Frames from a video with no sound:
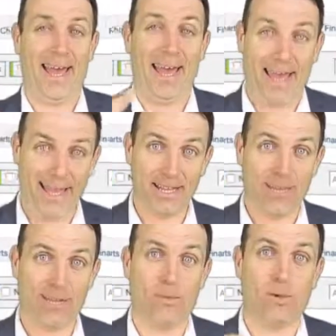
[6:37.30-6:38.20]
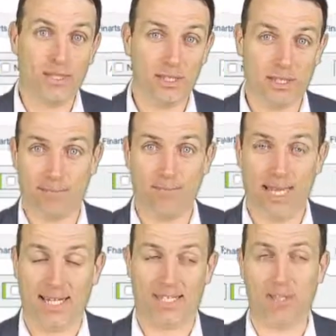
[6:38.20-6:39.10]
And what this
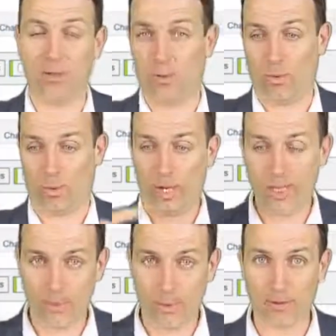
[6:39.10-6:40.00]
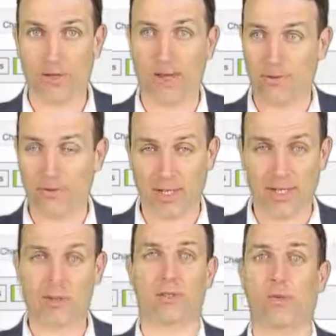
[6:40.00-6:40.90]
makes you, when you put everything
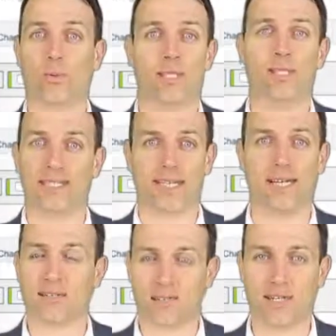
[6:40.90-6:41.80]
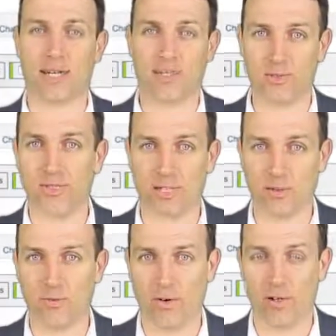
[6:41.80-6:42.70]
into the 20 sectors, countries that
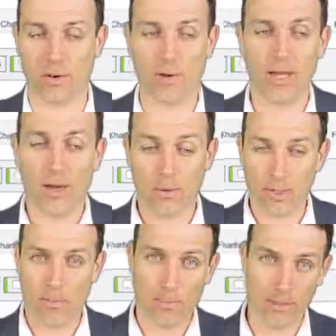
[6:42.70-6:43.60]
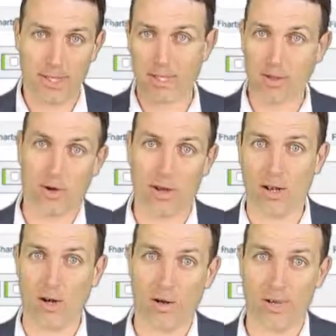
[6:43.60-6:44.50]
you follow, when you put that all
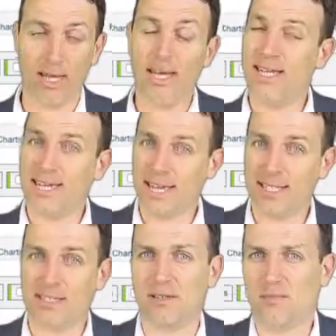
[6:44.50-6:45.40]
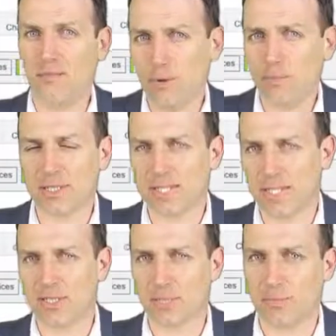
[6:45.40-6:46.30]
along, it adds a few
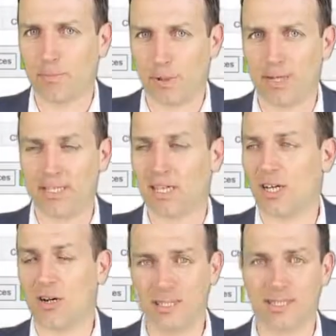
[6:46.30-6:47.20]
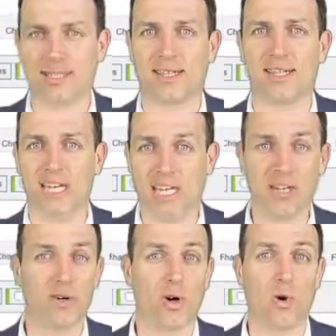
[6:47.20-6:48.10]
percentage points constantly
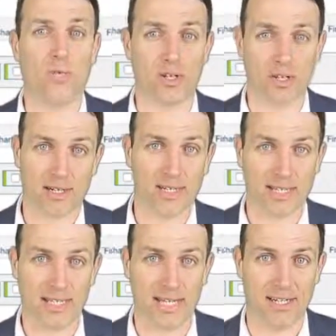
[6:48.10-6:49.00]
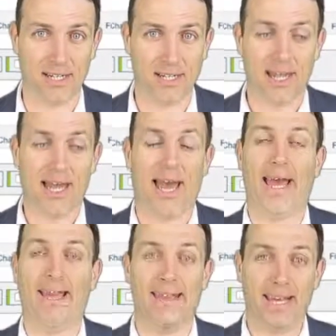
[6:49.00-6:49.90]
year over year.
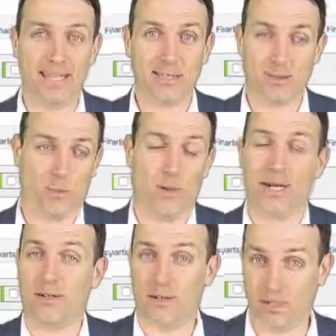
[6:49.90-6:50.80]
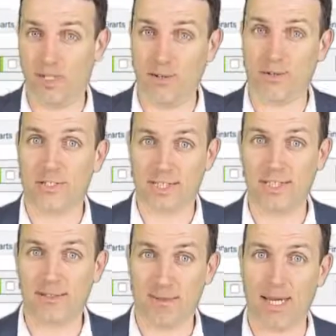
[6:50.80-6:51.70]
And that's where the difference
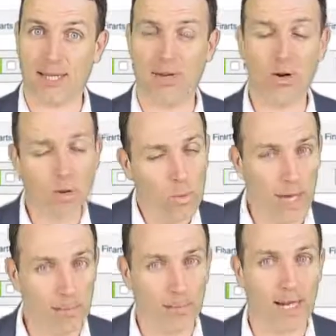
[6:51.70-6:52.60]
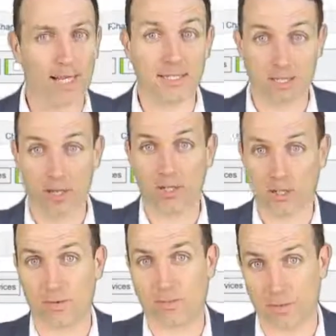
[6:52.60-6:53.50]
is made on a well-balanced
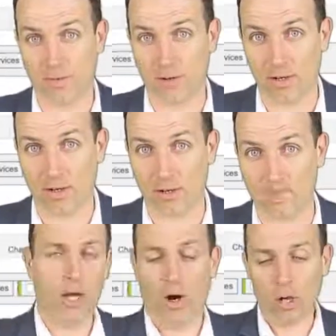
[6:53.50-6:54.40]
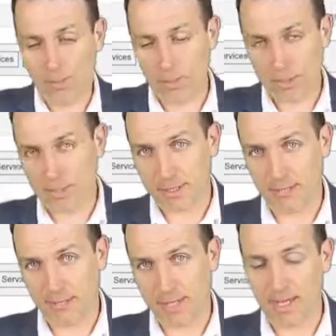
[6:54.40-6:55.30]
long-term portfolio. On a more
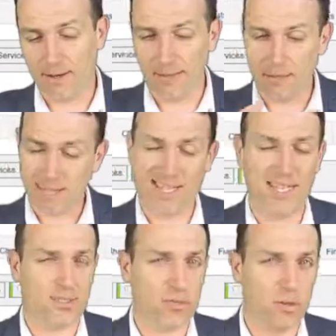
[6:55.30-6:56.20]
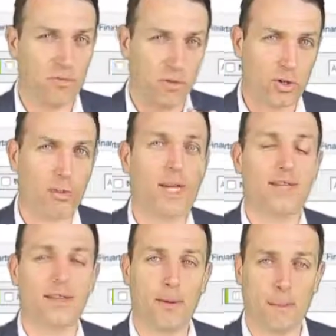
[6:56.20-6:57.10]
specific level, the key is to look for
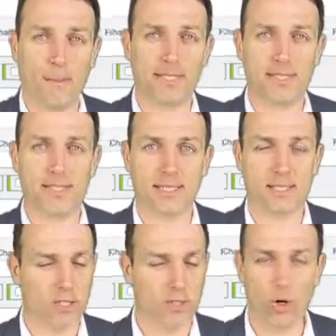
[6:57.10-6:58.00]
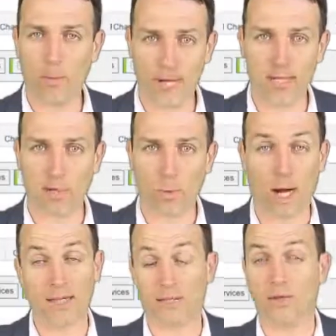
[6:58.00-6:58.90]
great businesses no matter
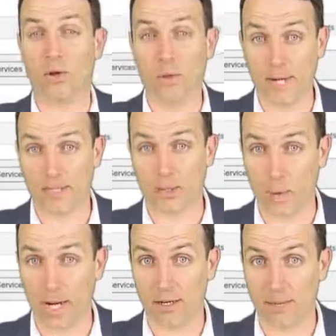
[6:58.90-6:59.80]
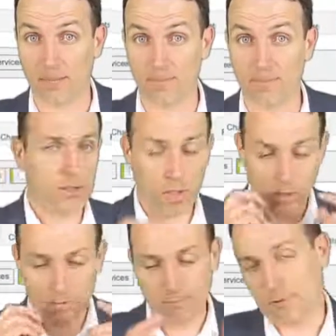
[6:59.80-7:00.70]
what, no matter where.
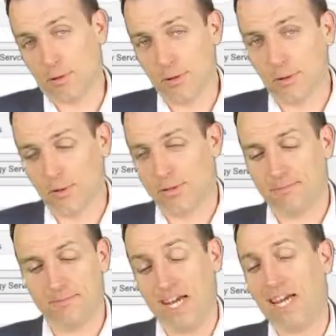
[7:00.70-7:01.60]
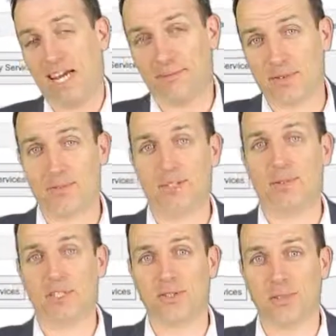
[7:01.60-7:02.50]
So, to conclude, I from an
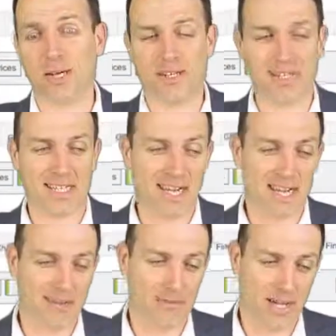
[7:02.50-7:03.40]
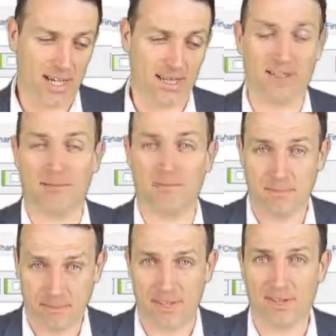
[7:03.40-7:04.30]
emerging market. I have had
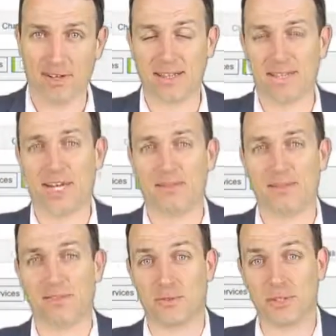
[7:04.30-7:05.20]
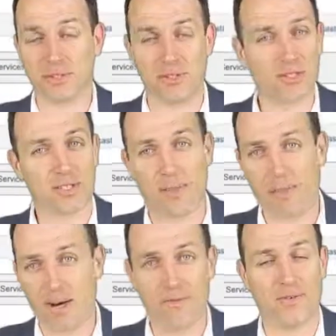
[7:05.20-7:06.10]
several times returns
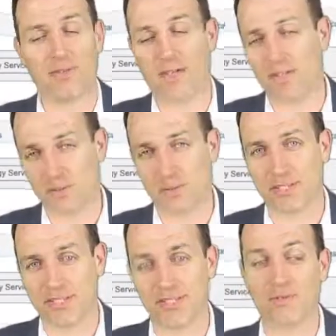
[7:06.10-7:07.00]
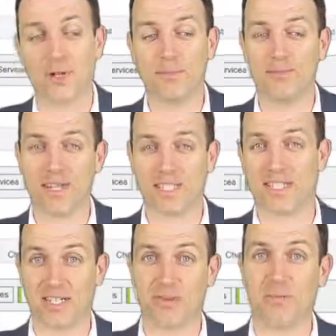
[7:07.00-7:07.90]
above 500% from
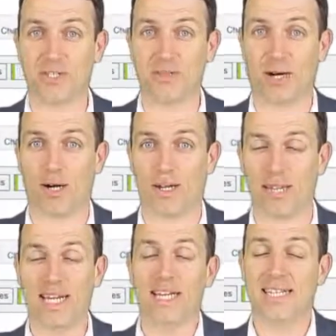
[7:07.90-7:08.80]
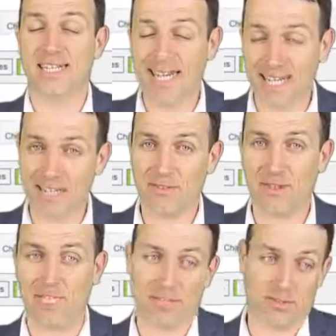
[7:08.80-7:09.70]
investing in emerging market, taking
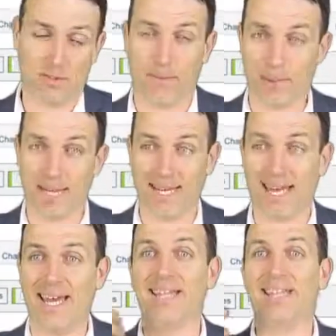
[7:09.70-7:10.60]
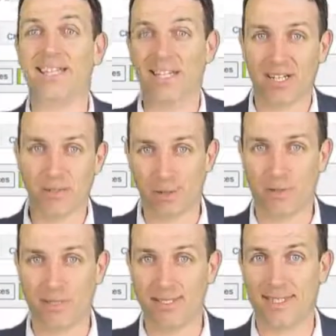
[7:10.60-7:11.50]
advantage of the panic and then the
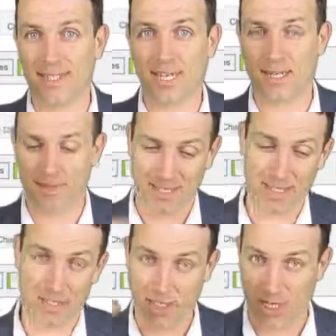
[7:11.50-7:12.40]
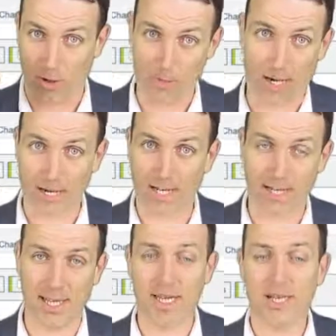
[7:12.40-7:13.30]
exuberance that comes in a shallow
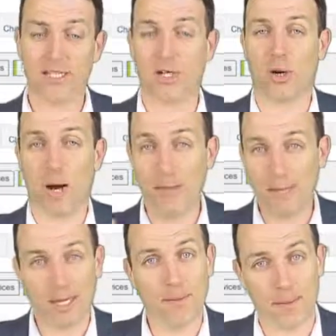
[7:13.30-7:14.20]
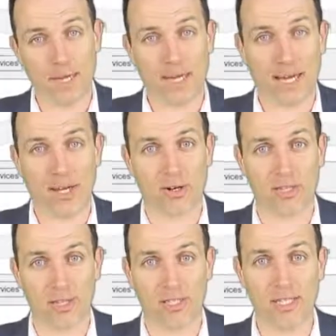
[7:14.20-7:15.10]
market. So I'll be keeping an eye on
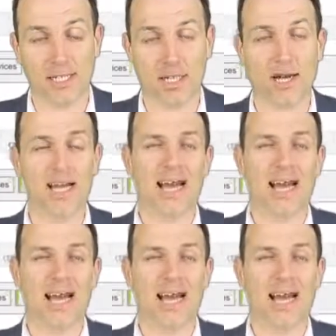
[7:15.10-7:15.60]
Argentina.